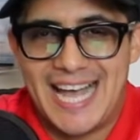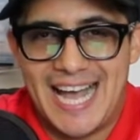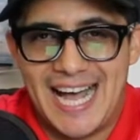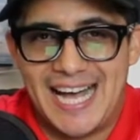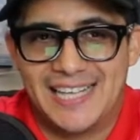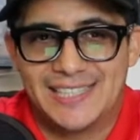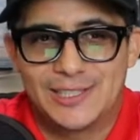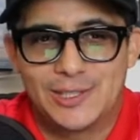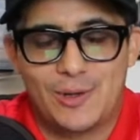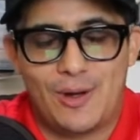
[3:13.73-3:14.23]

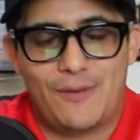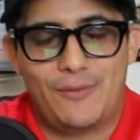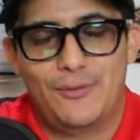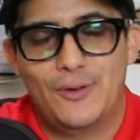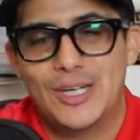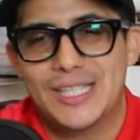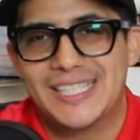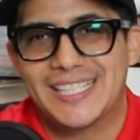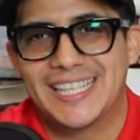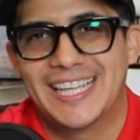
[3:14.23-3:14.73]
So at
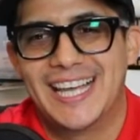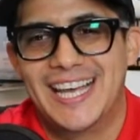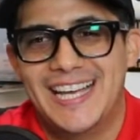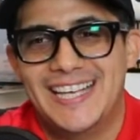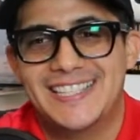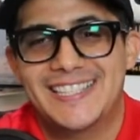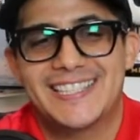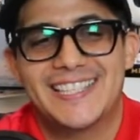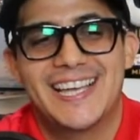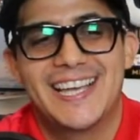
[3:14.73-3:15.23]
first
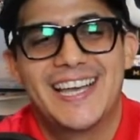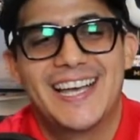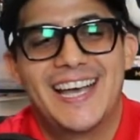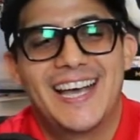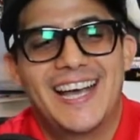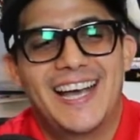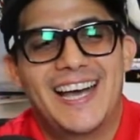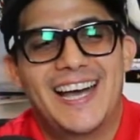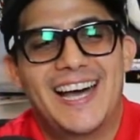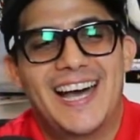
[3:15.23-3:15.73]
glance,
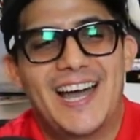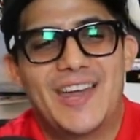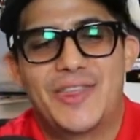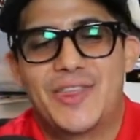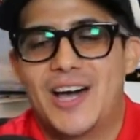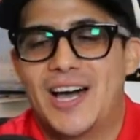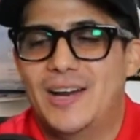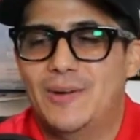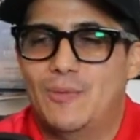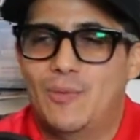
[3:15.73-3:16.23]
I
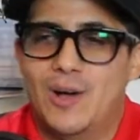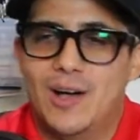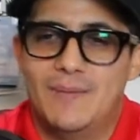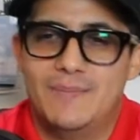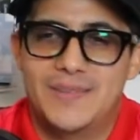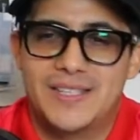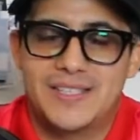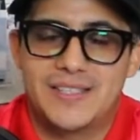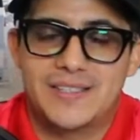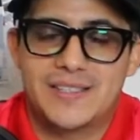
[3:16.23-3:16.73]
thought, well,
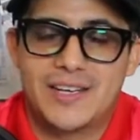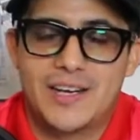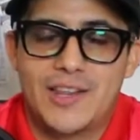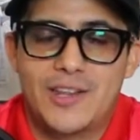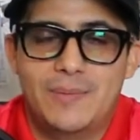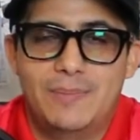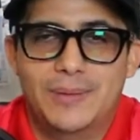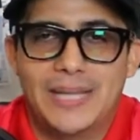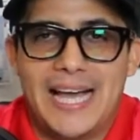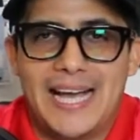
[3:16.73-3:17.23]
this is
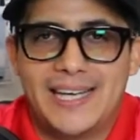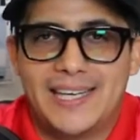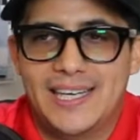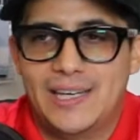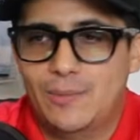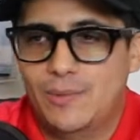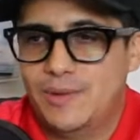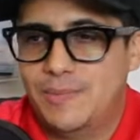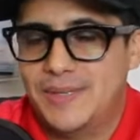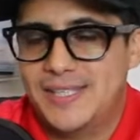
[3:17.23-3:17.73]
another black
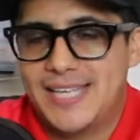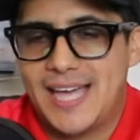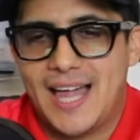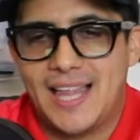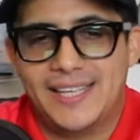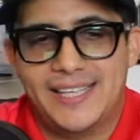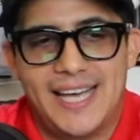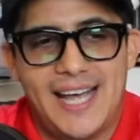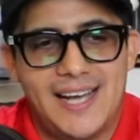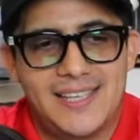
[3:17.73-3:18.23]
kit with
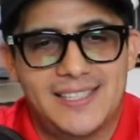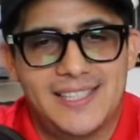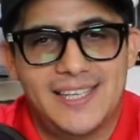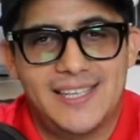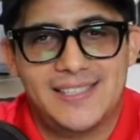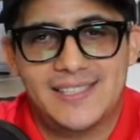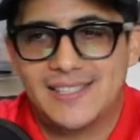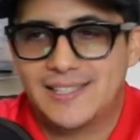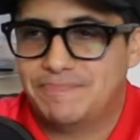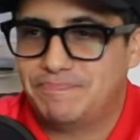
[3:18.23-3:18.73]
metallic
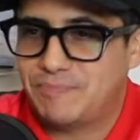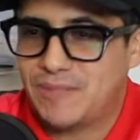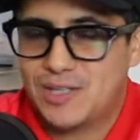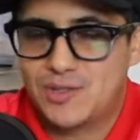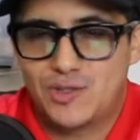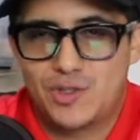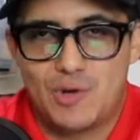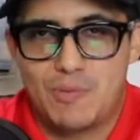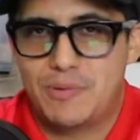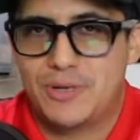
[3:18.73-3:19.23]
accents.
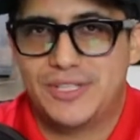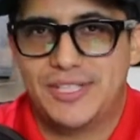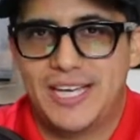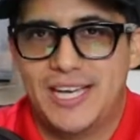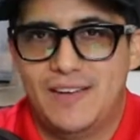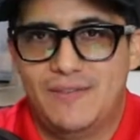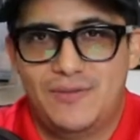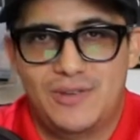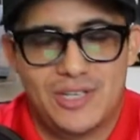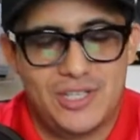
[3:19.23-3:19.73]
Super
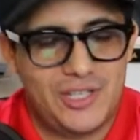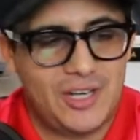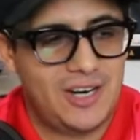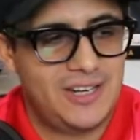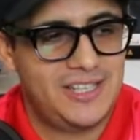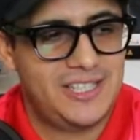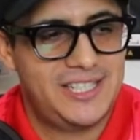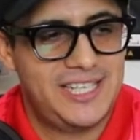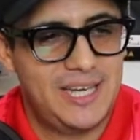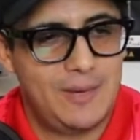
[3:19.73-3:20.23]
safe. You're
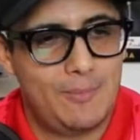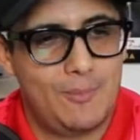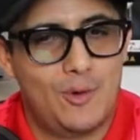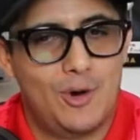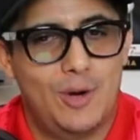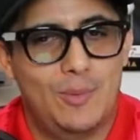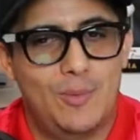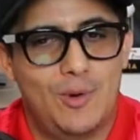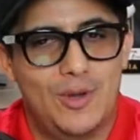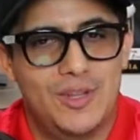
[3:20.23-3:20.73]
starting to see it
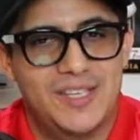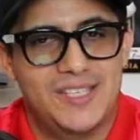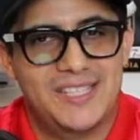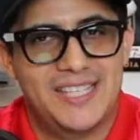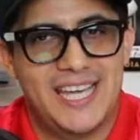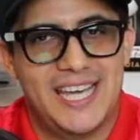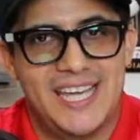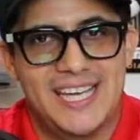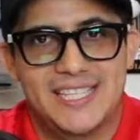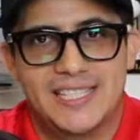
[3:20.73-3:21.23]
more and more these
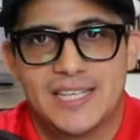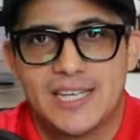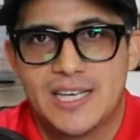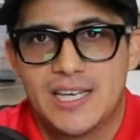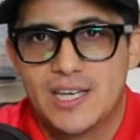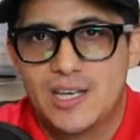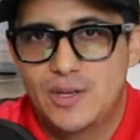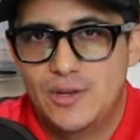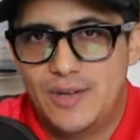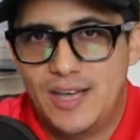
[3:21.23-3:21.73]
days.
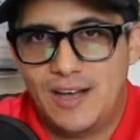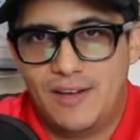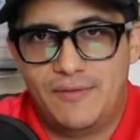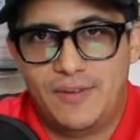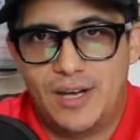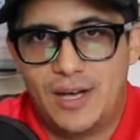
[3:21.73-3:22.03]
You have